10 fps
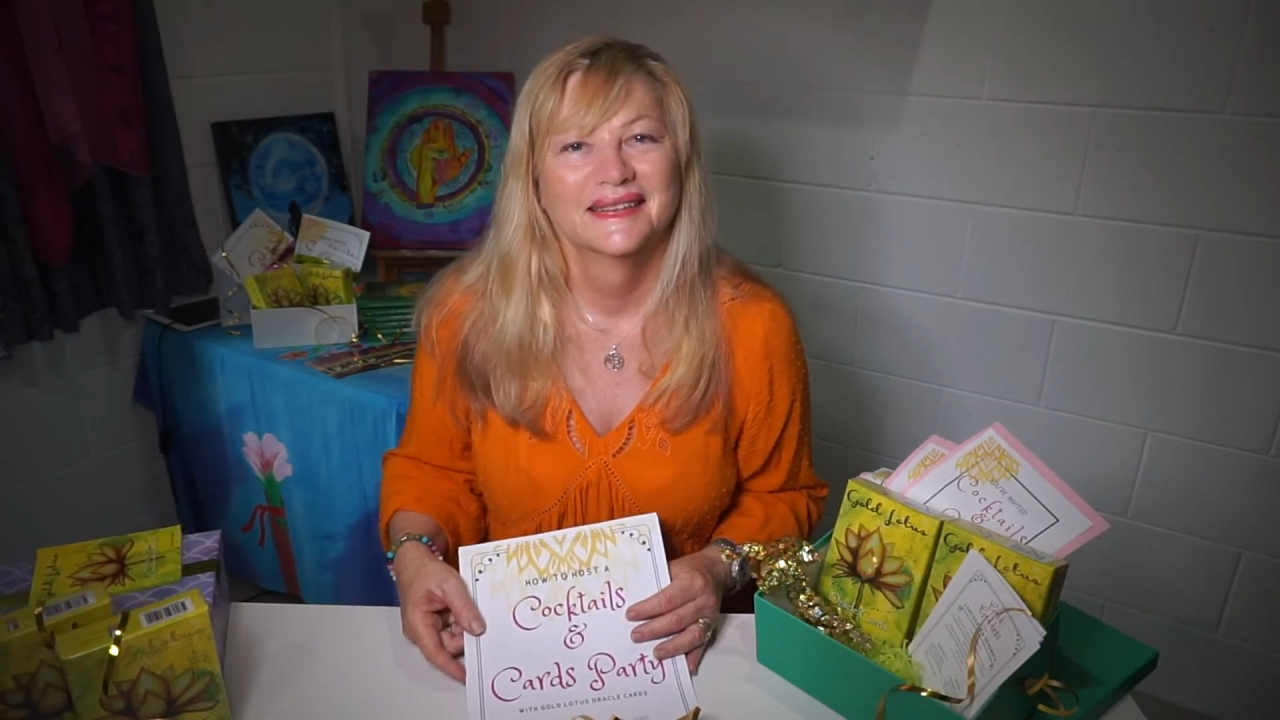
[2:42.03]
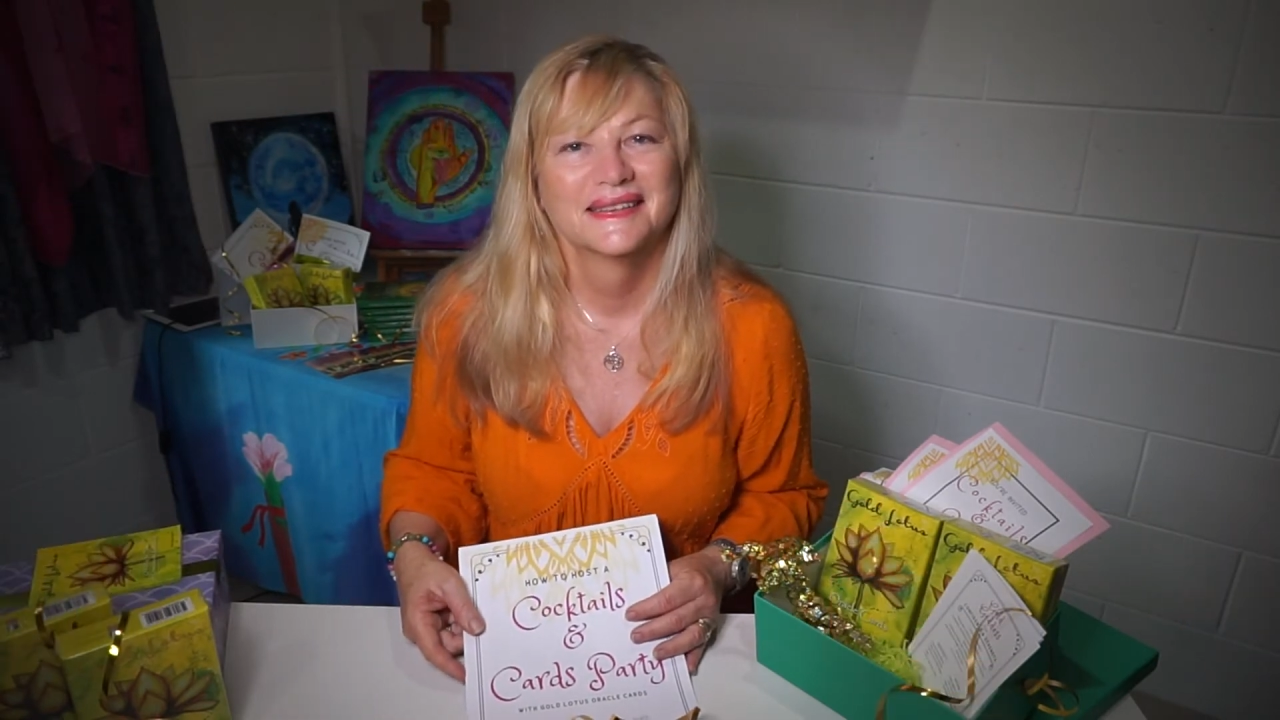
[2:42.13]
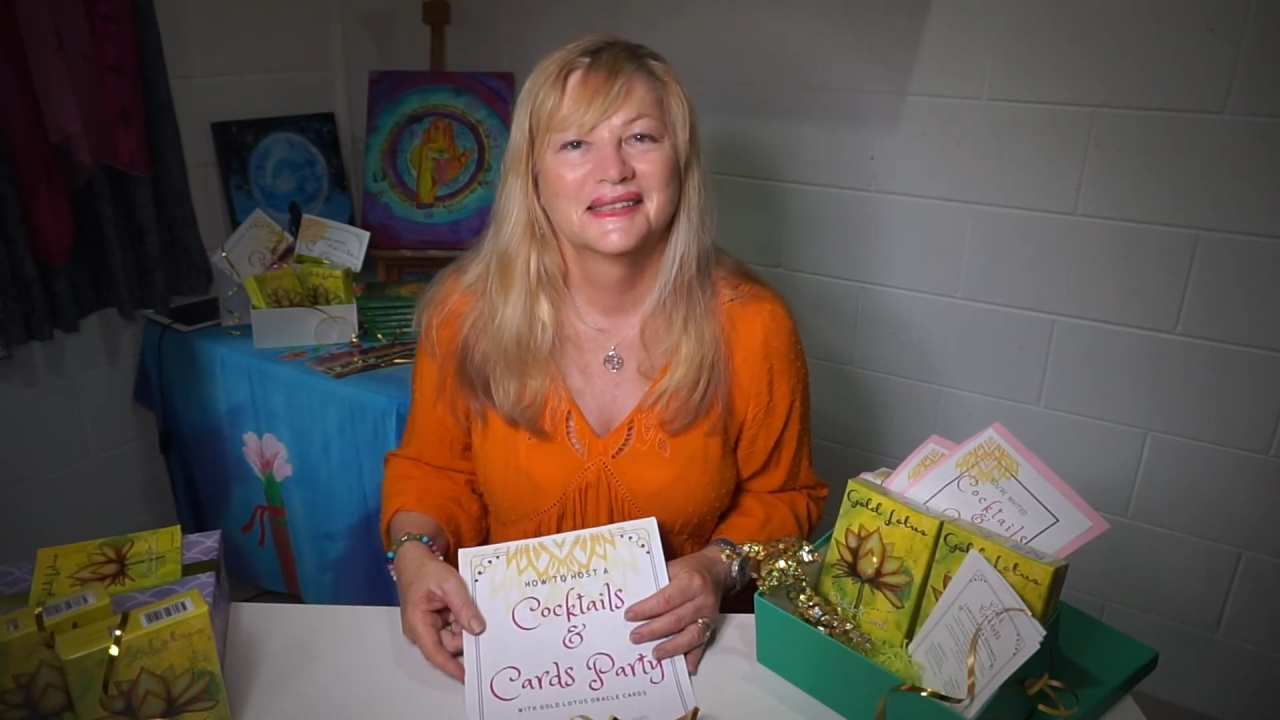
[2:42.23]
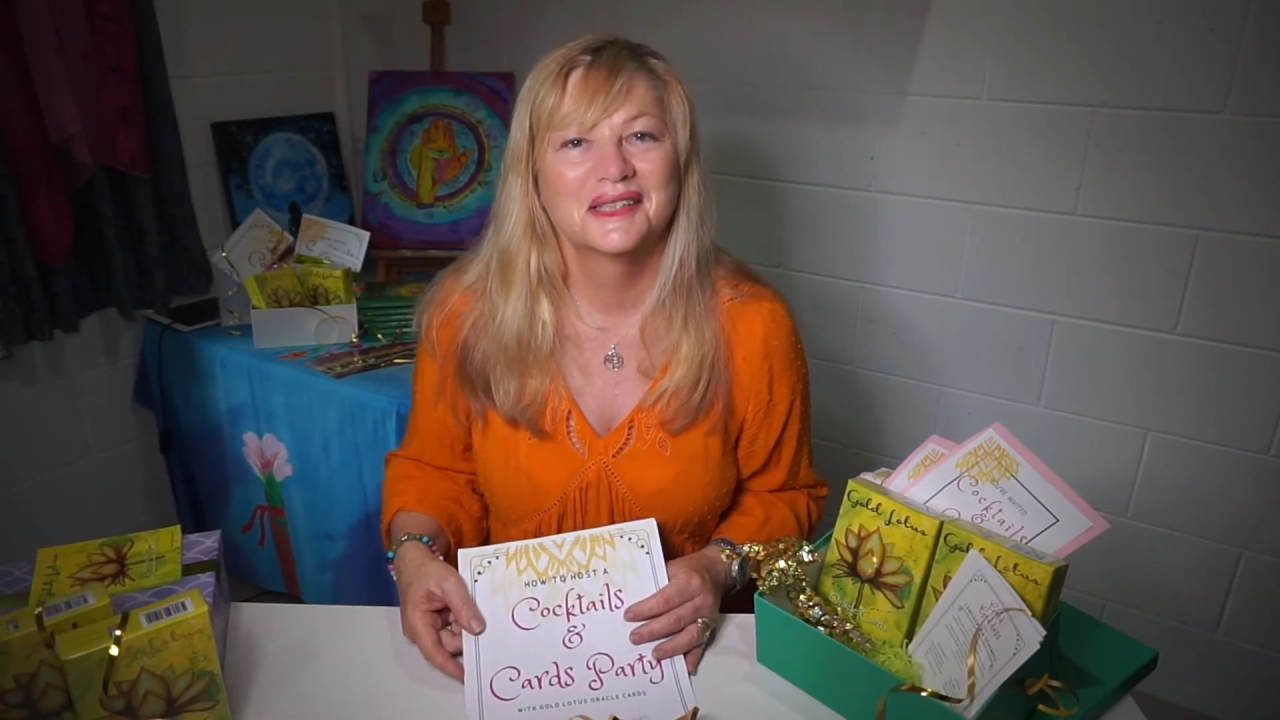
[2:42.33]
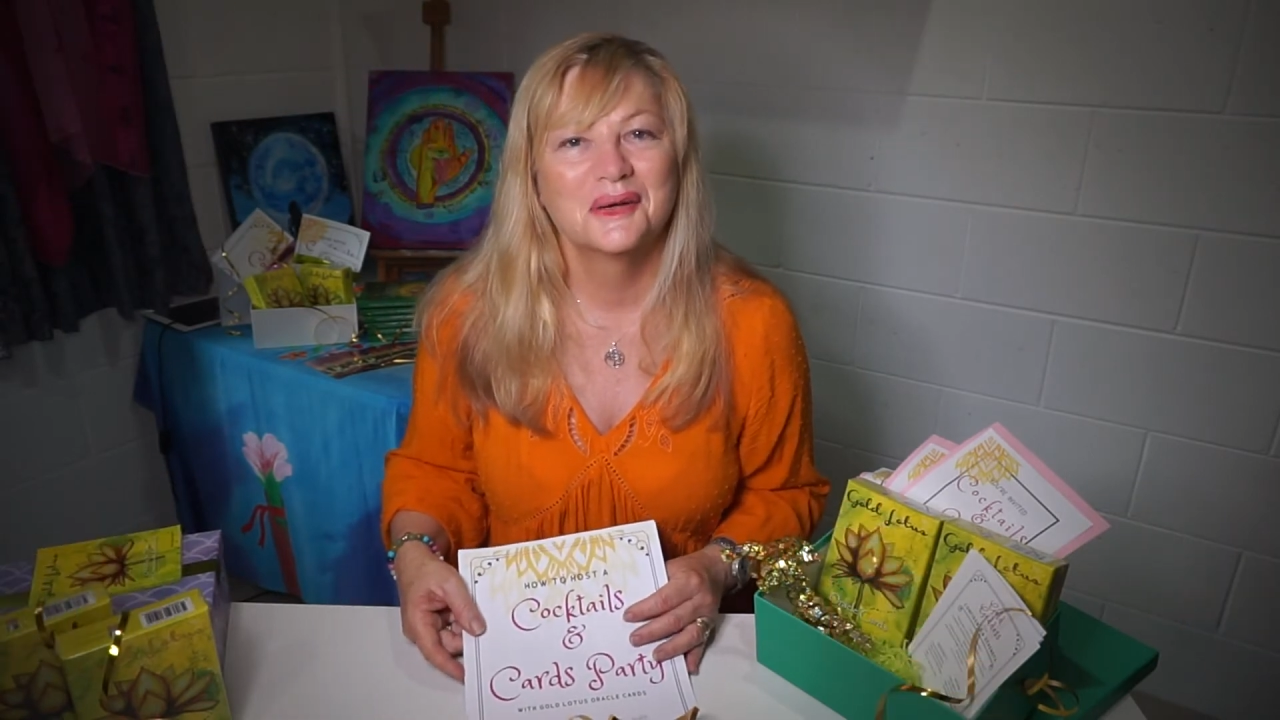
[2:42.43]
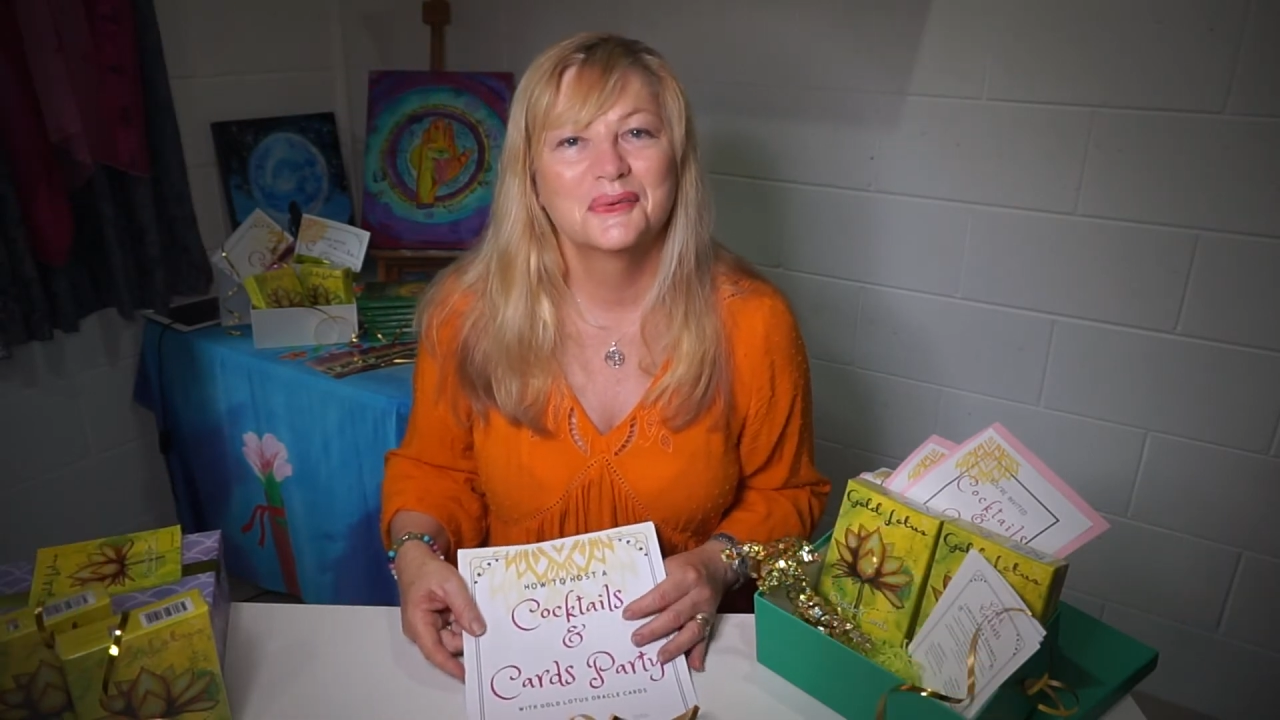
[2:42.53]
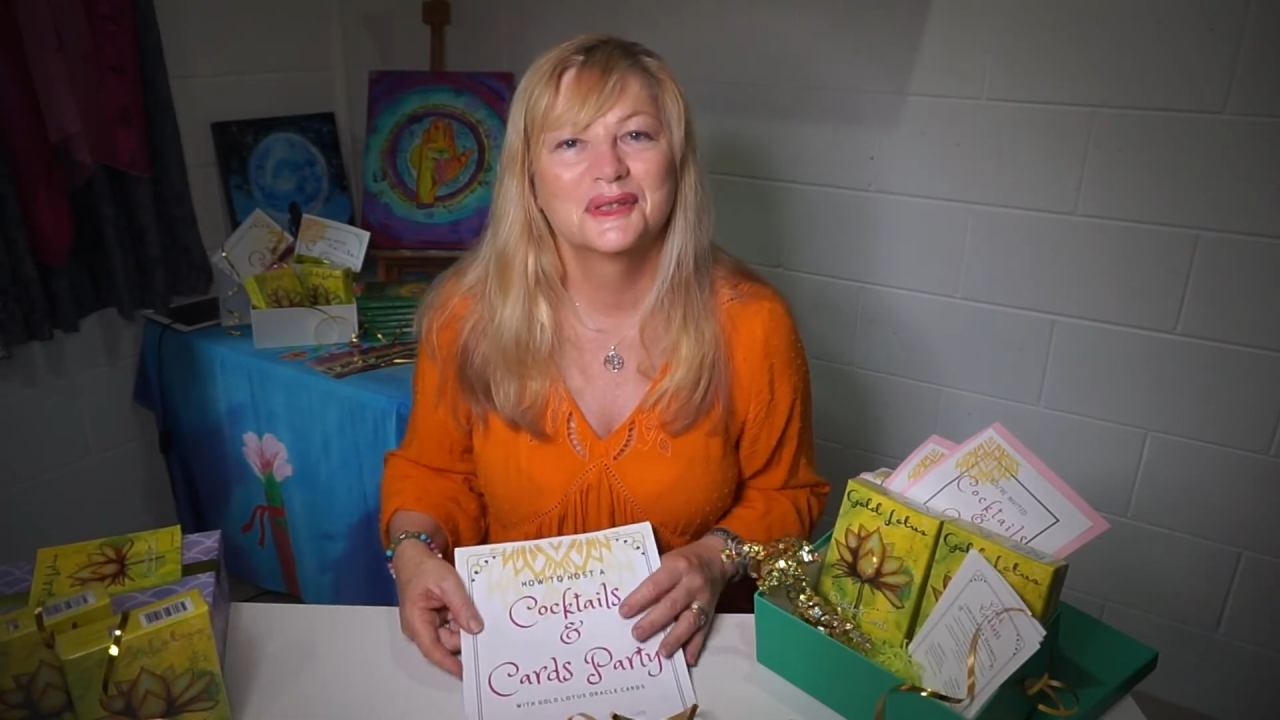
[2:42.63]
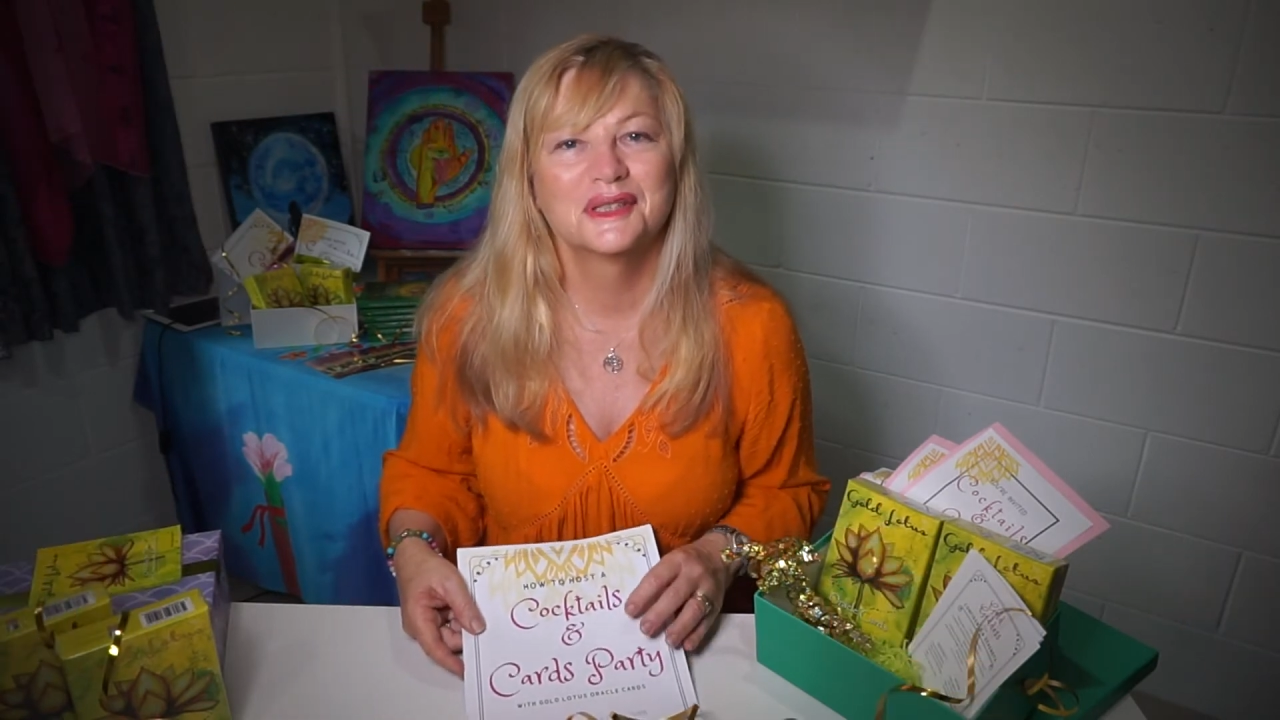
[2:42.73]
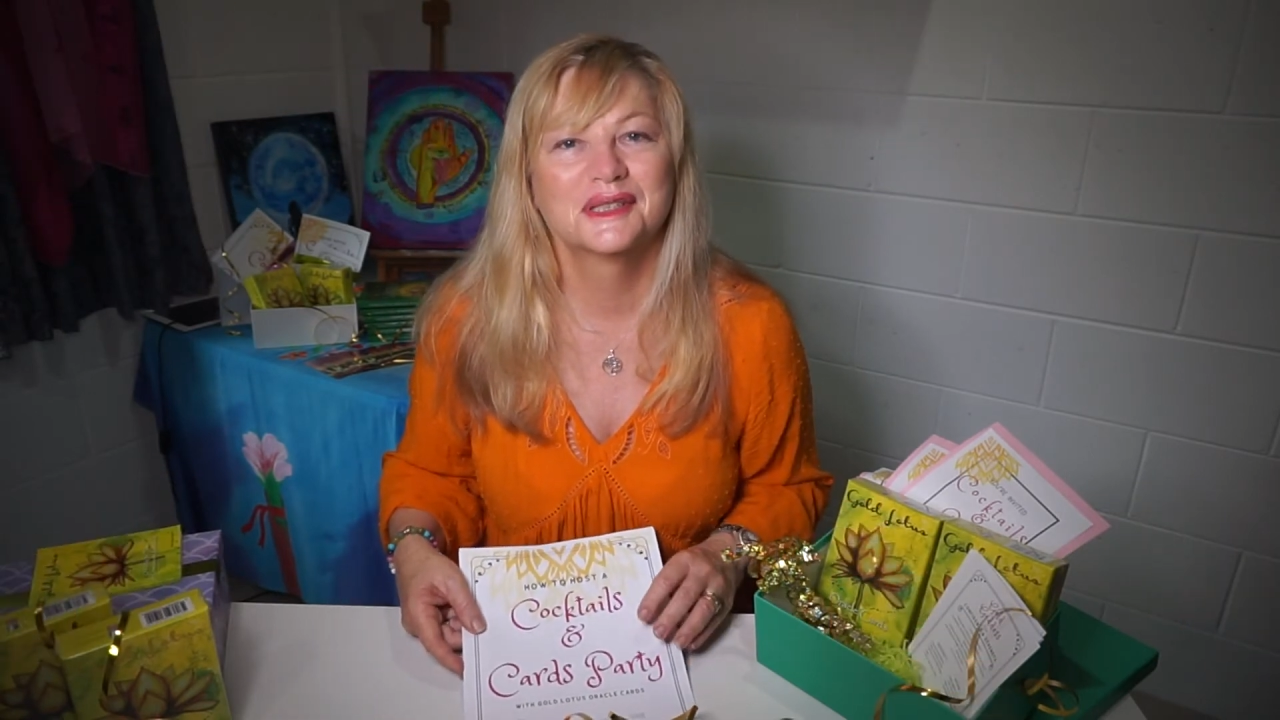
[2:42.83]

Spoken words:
So with the